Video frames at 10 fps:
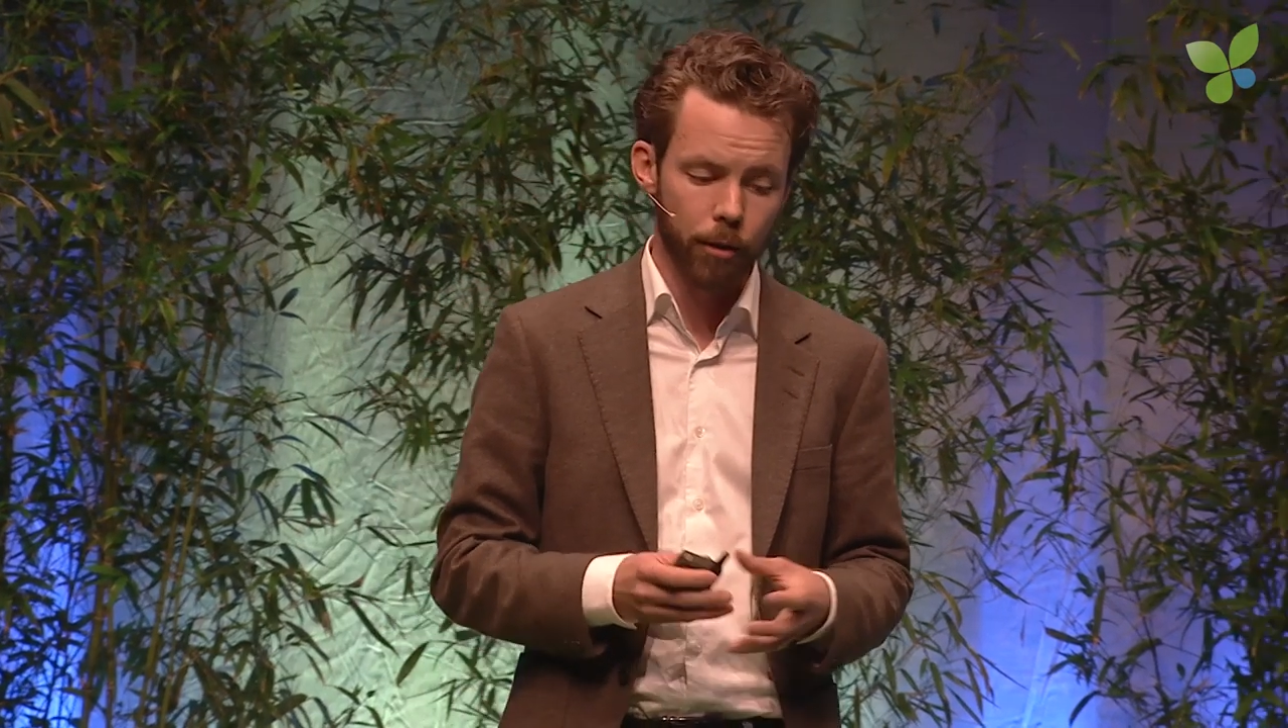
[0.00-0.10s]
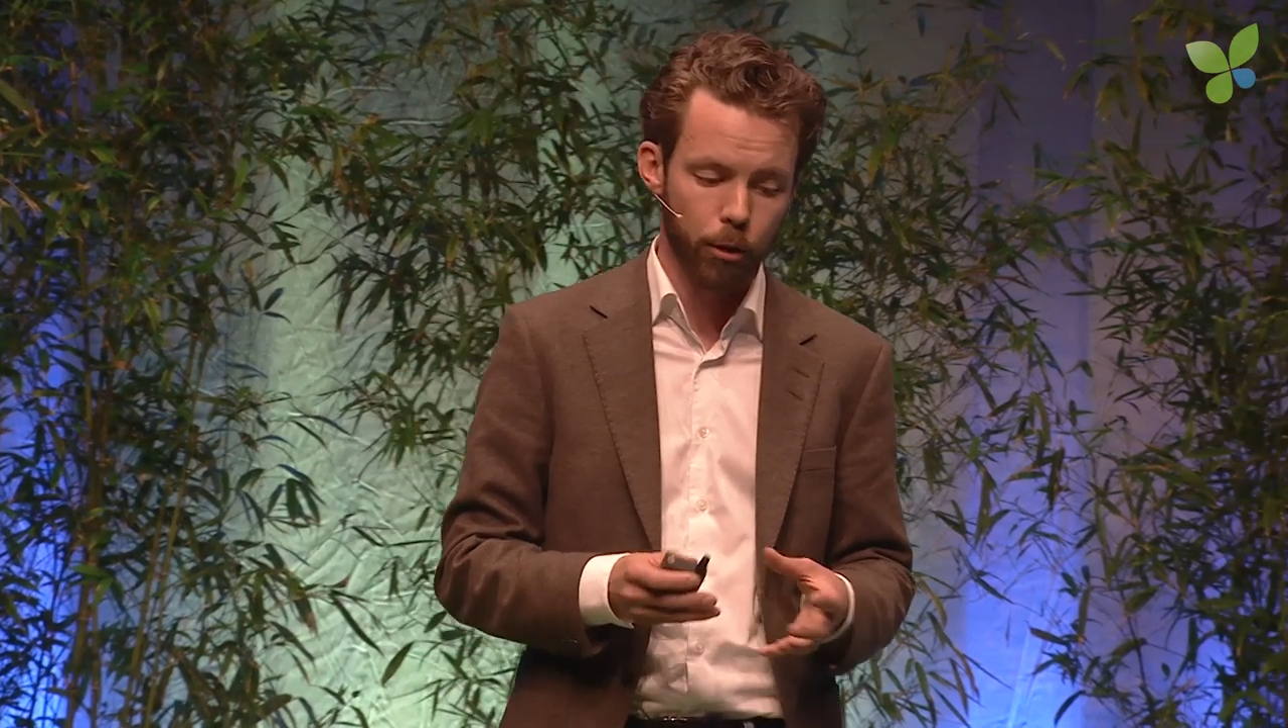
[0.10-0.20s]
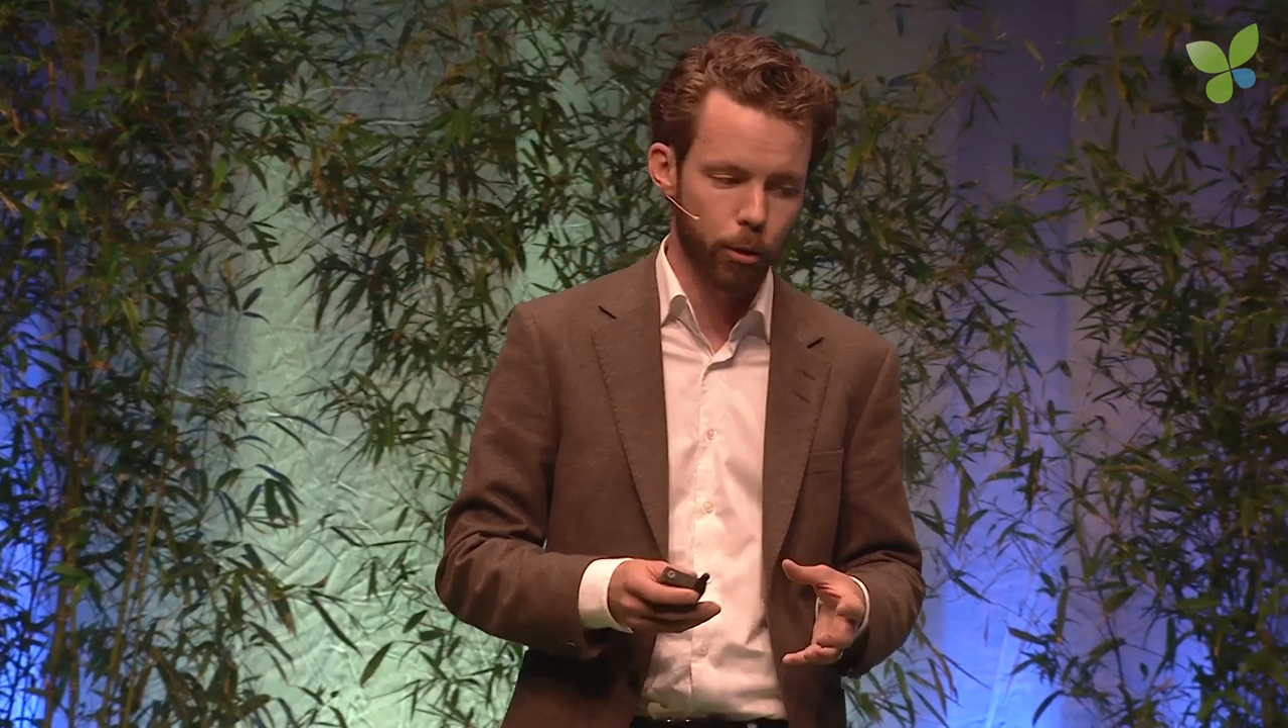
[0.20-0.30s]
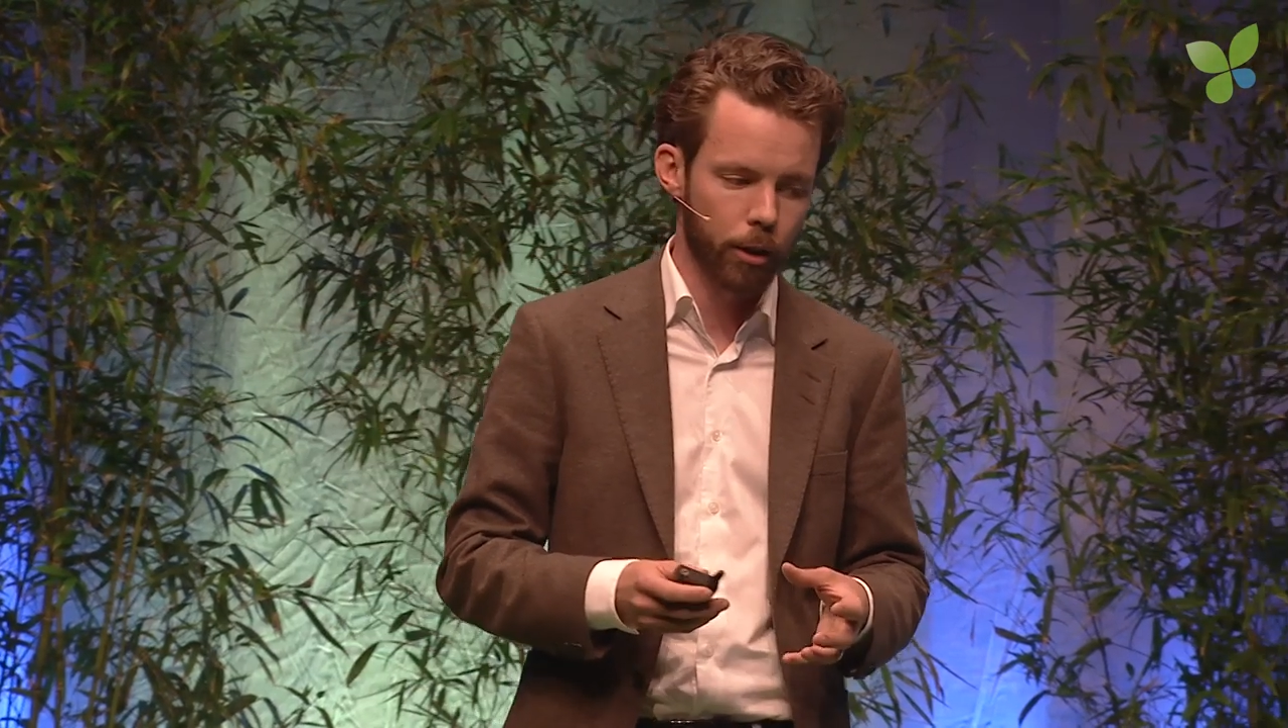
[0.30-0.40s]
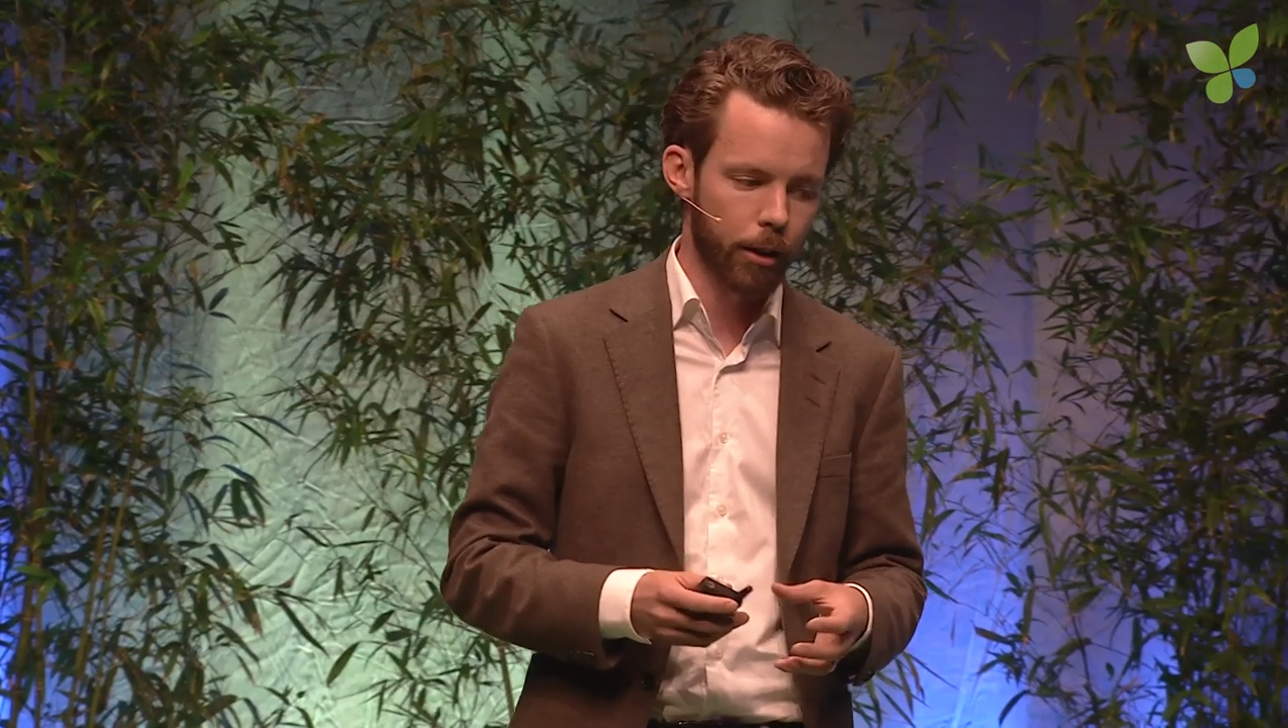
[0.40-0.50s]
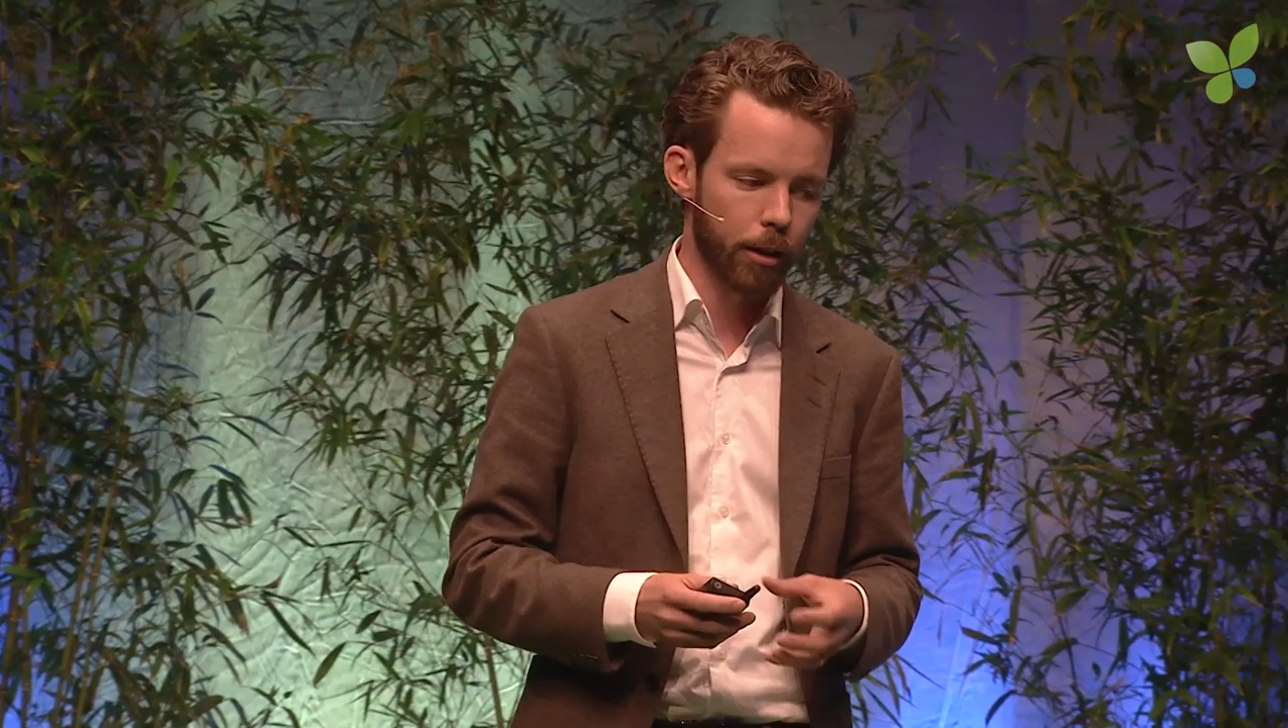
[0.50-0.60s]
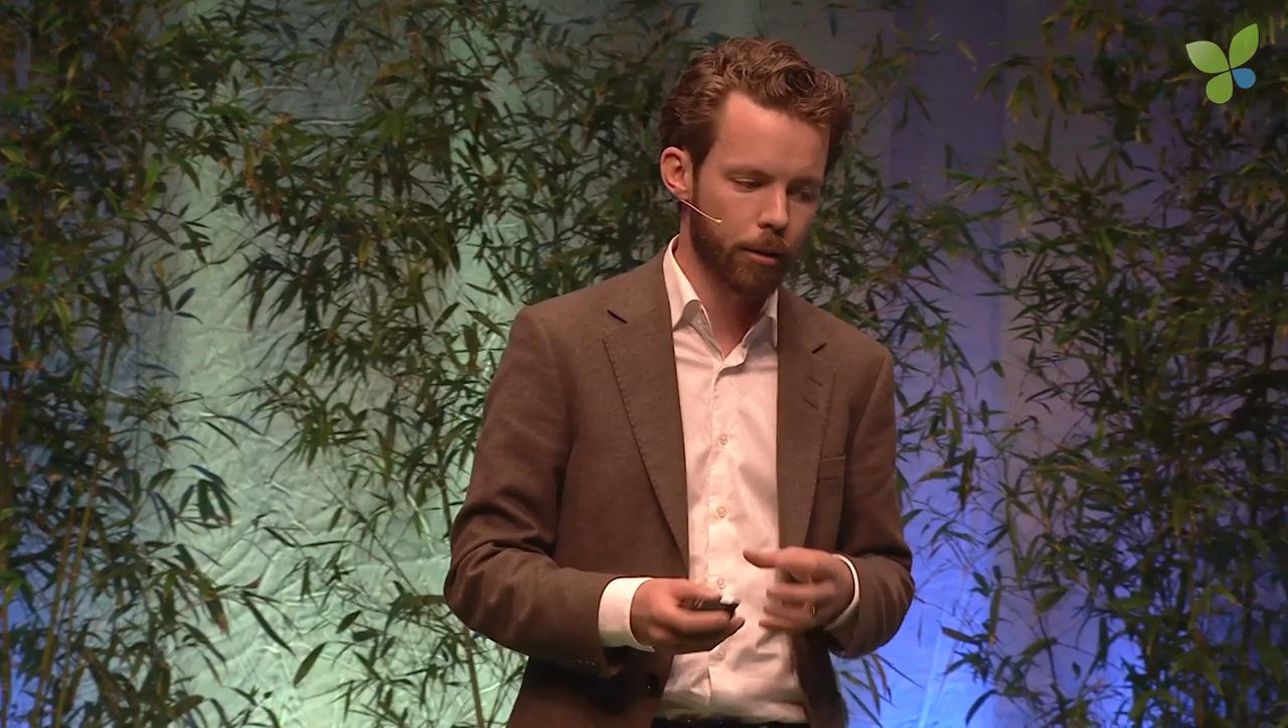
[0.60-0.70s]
have a really